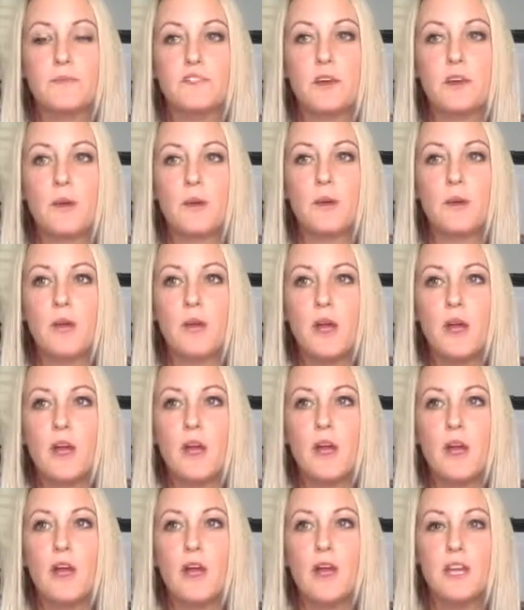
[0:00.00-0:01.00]
So
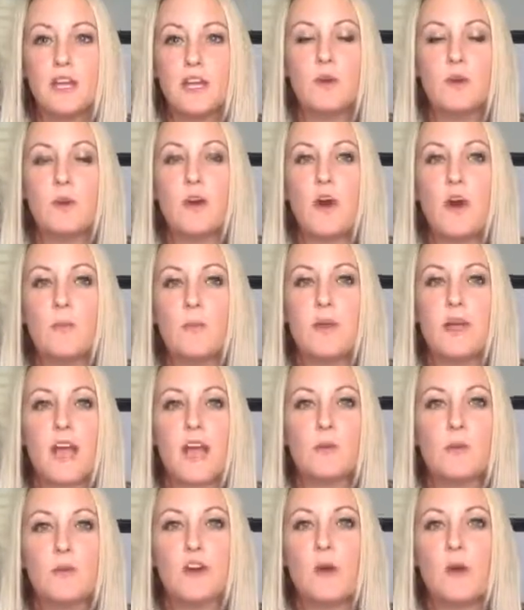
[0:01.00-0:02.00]
he would call me.
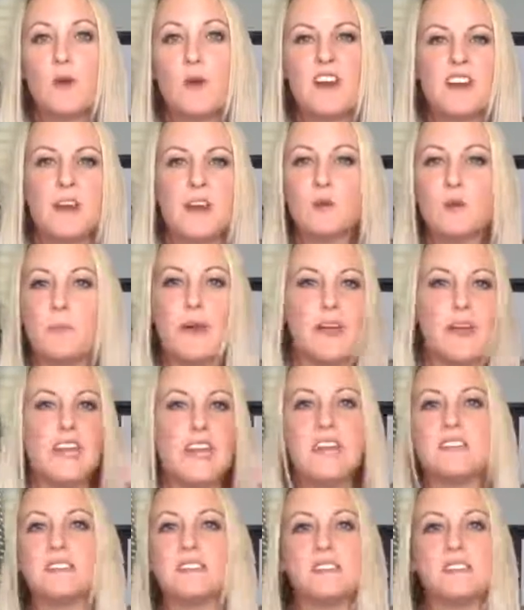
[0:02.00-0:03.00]
I would go in and I would buy
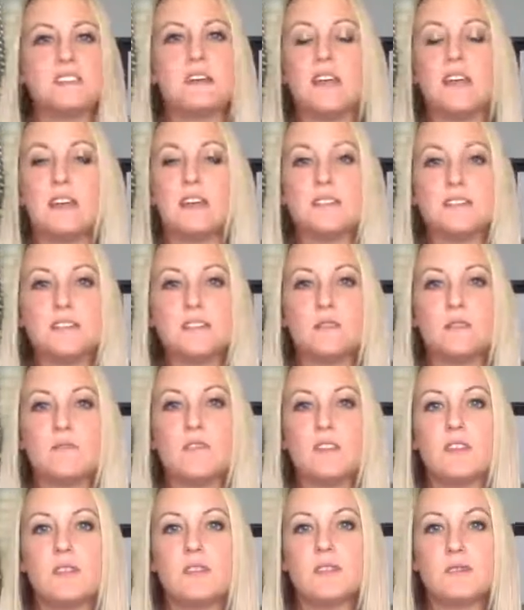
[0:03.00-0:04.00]
cases and cases
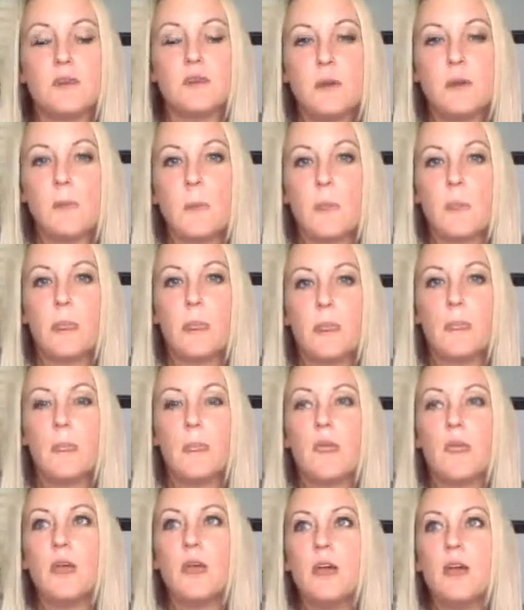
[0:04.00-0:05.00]
of these, right?
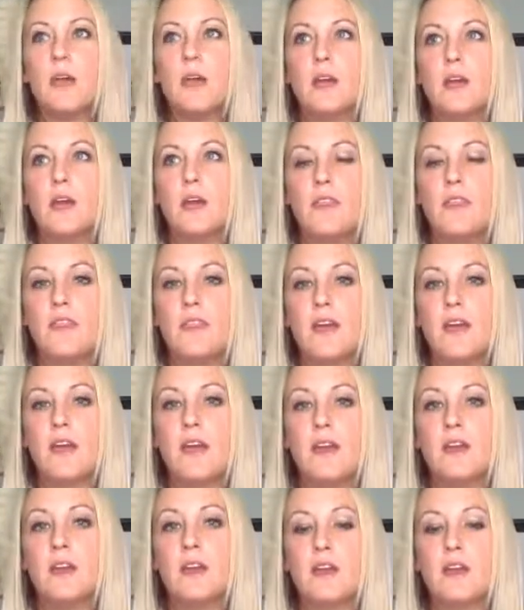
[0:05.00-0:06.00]
And
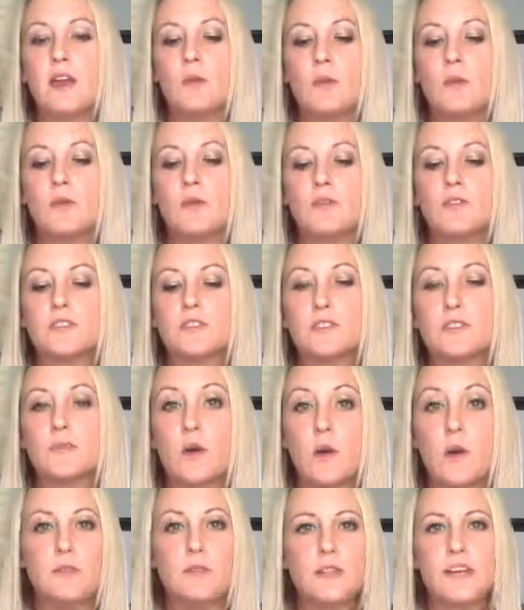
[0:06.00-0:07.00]
then I went over to
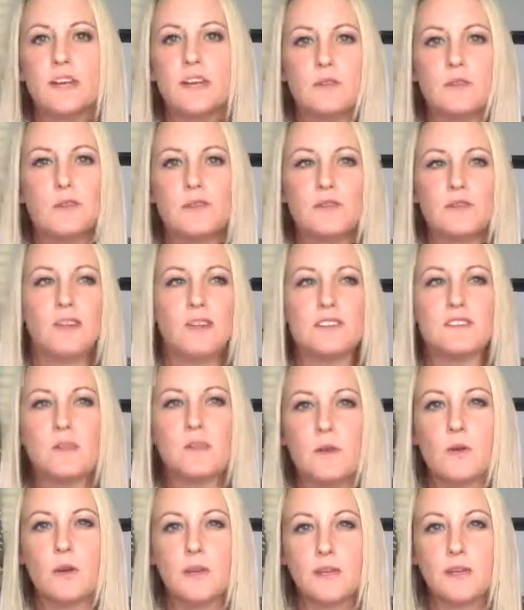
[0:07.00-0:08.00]
Aldi. I don't know if you guys
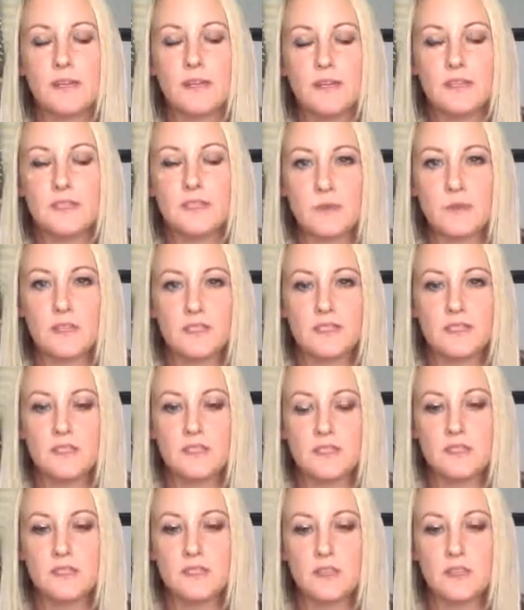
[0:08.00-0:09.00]
know what Aldi is, but it's
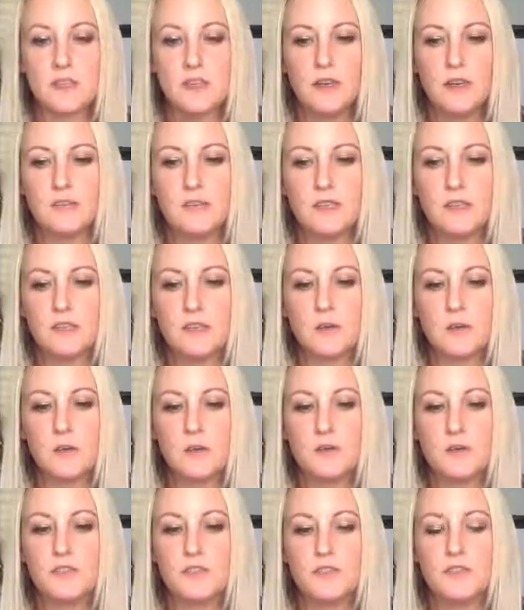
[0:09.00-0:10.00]
just it's a little
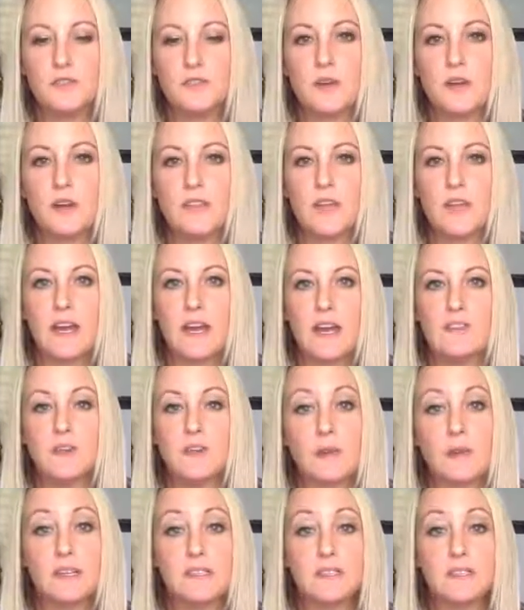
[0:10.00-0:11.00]
grocery store, and they had
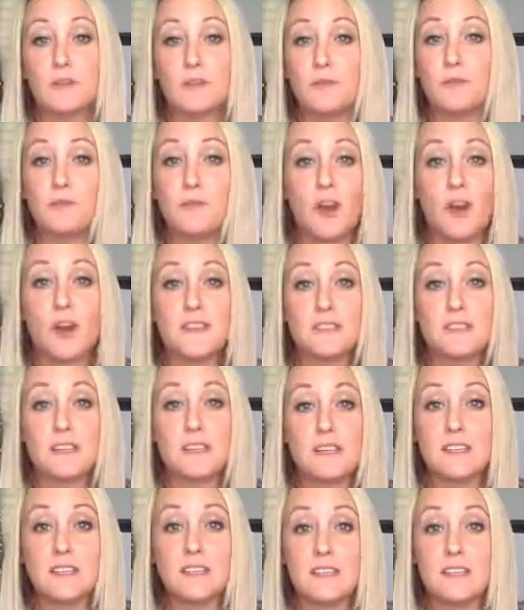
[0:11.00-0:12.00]
the best little
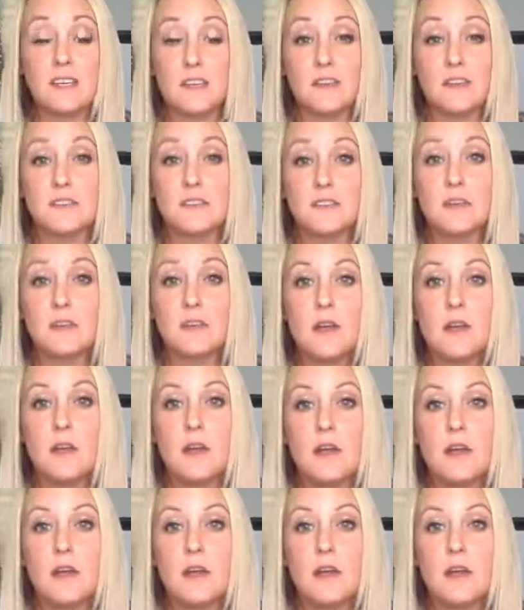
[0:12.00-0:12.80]
frosting containers.